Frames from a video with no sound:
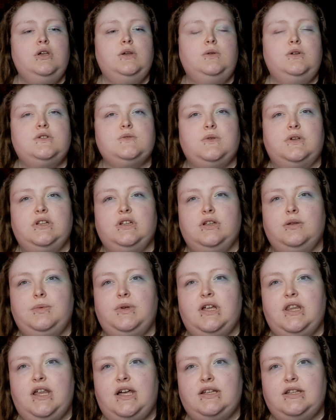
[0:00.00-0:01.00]
Just want a little
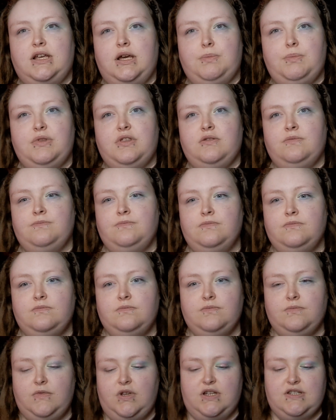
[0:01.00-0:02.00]
bit of that depth.
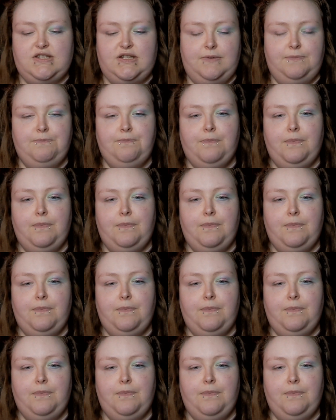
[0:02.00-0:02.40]
That's it.